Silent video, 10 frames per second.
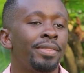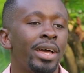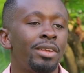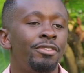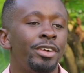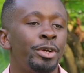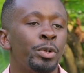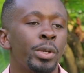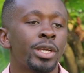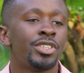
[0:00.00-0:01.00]
That
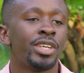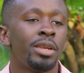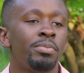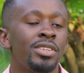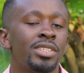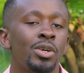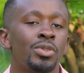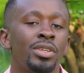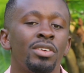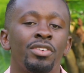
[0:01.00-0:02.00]
very week, she had missed
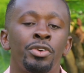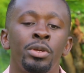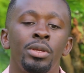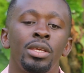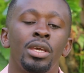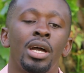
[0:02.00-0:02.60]
out on a very